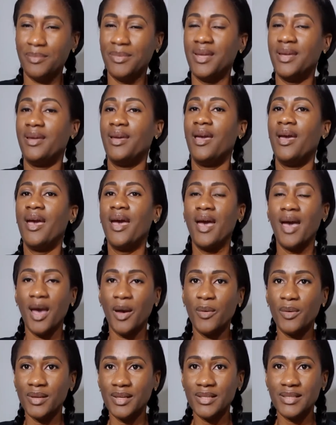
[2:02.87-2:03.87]
me, I
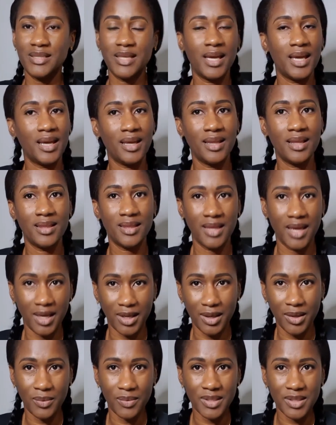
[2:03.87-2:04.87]
want to say
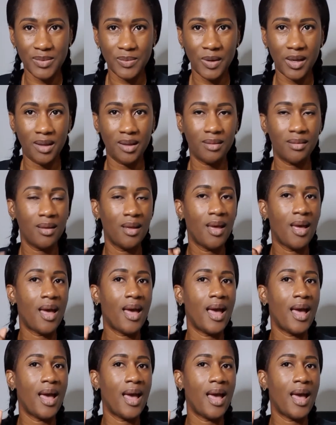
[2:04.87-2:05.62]
thank you as well.